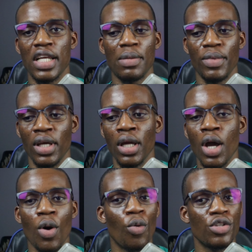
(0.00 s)
me
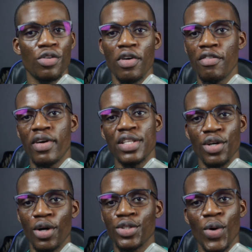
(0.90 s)
what's your favorite
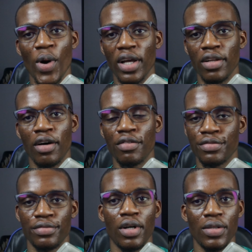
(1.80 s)
altcoin of
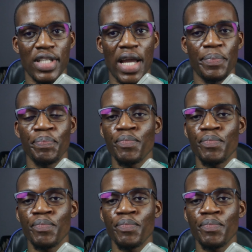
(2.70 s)
all time.